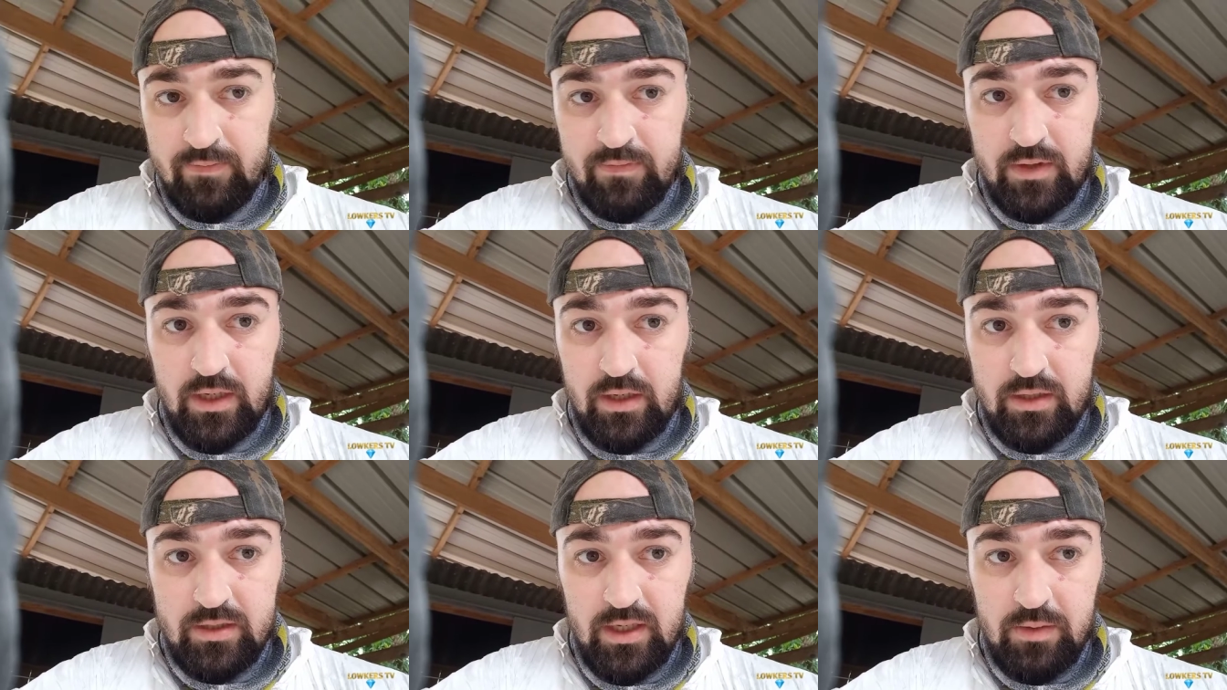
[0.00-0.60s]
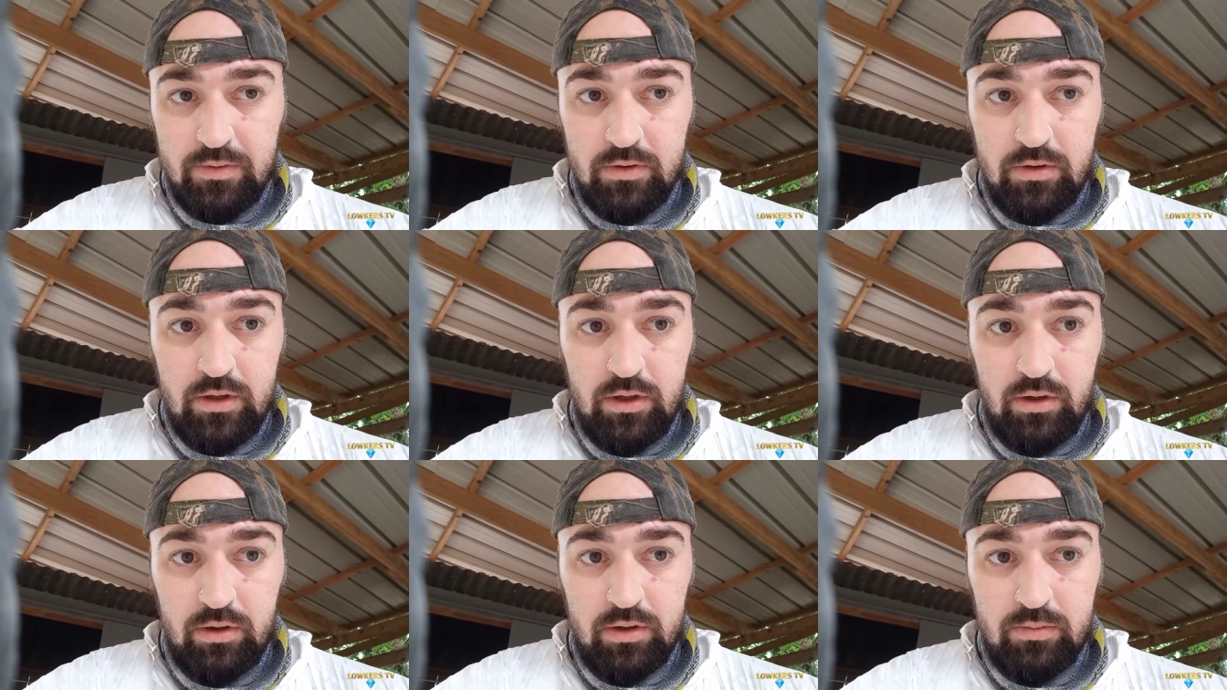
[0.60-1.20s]
That is absolutely
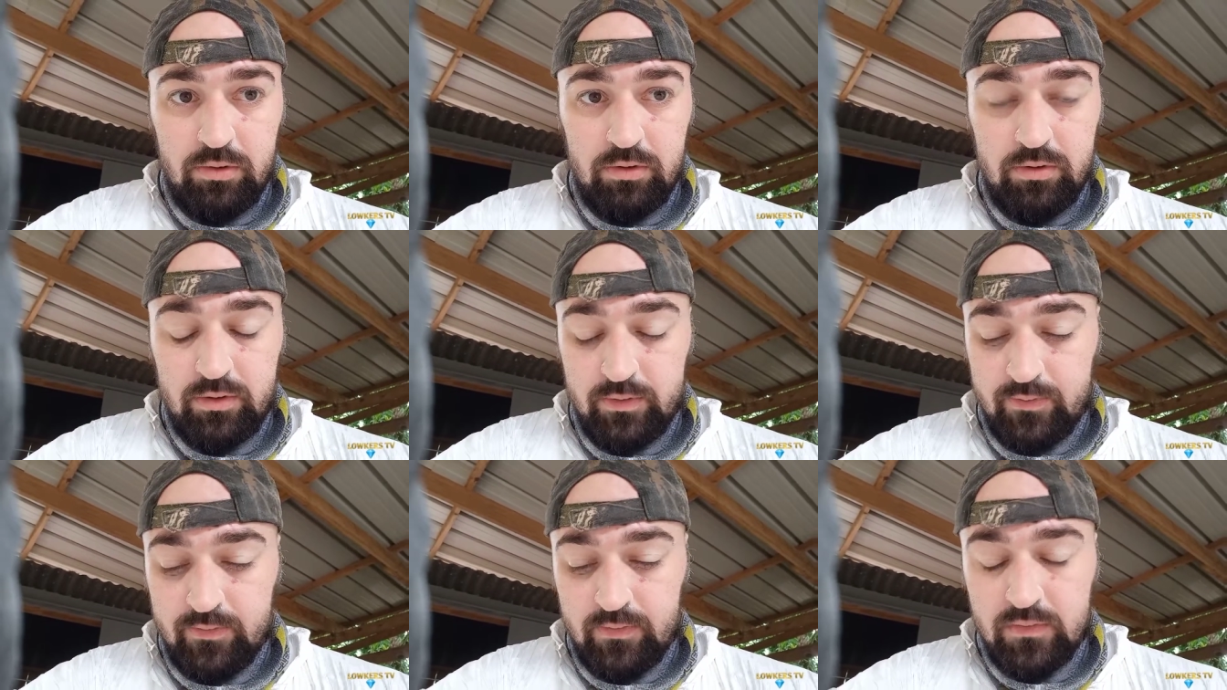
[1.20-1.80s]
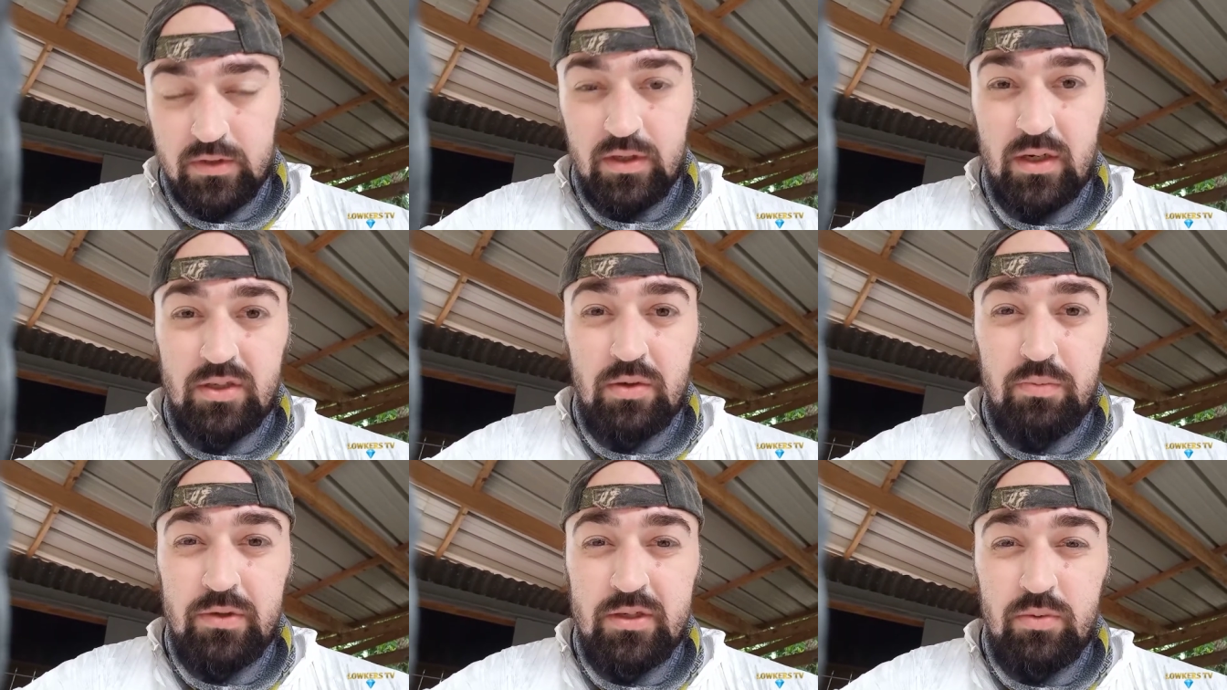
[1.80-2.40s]
horrible. No, so
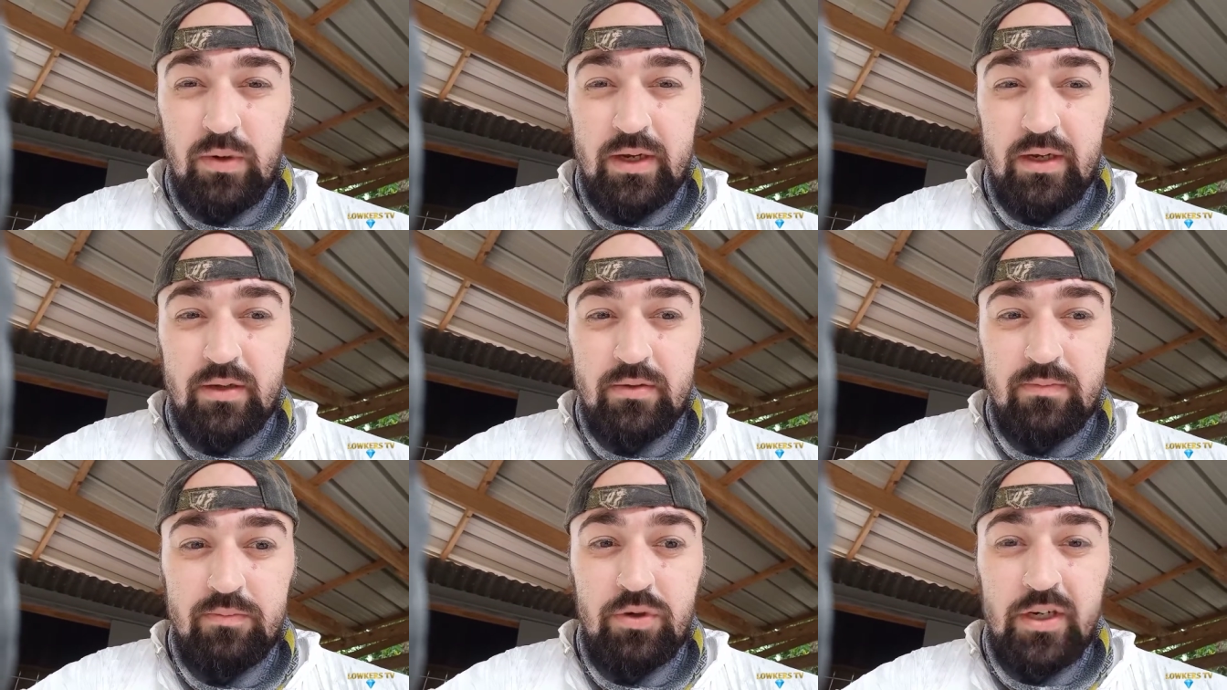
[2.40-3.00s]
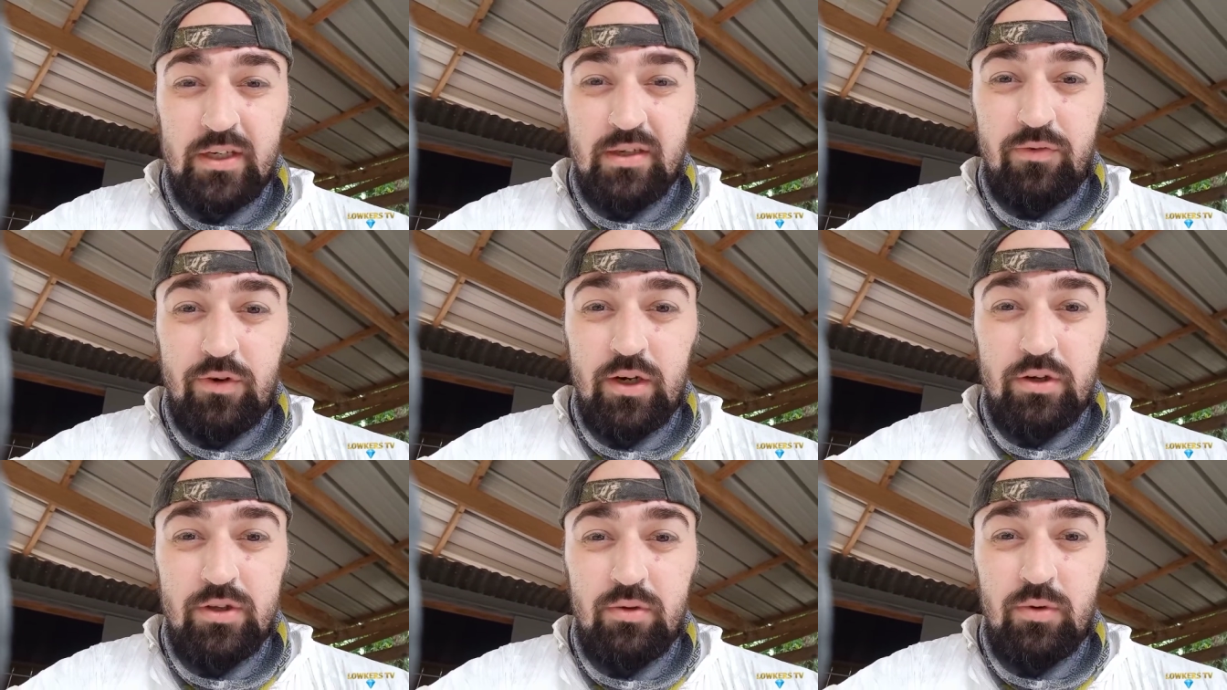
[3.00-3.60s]
please wear protective
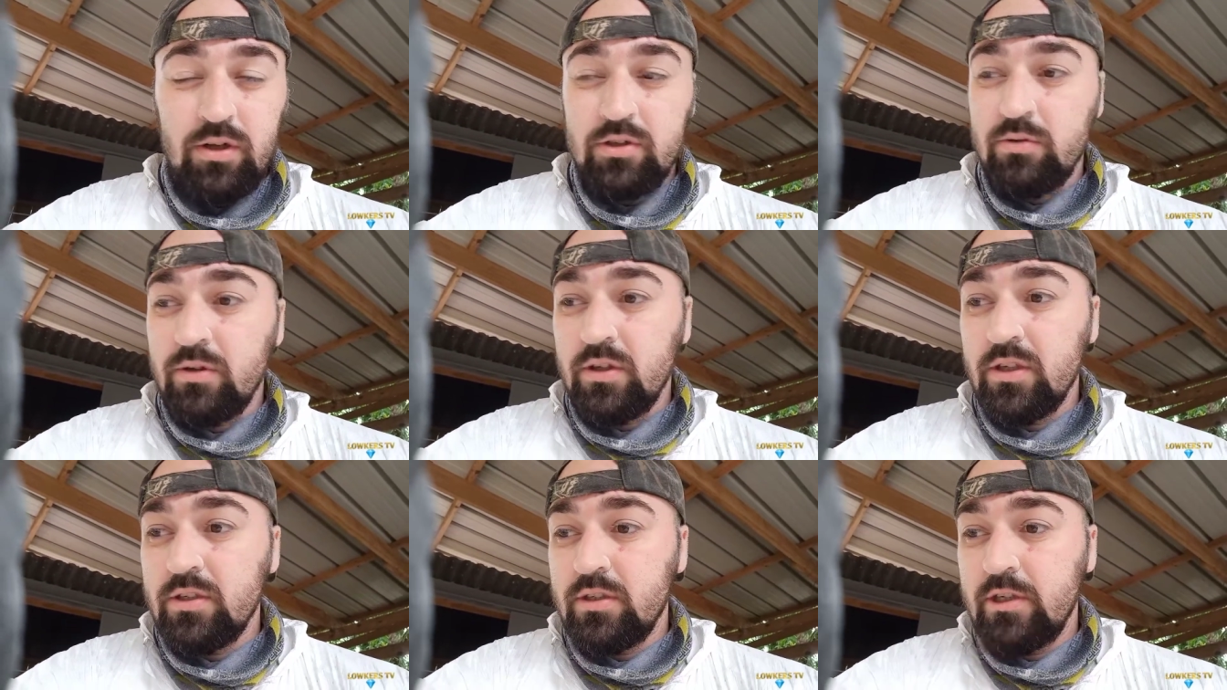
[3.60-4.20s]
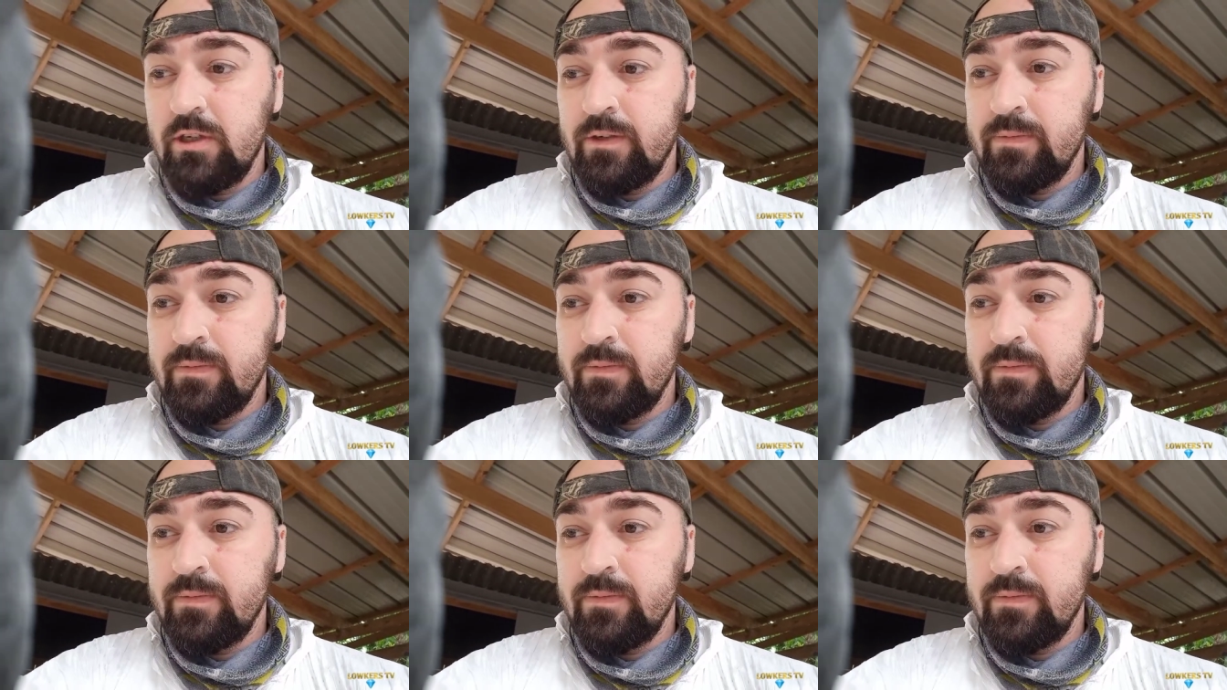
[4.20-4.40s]
clothing while doing this.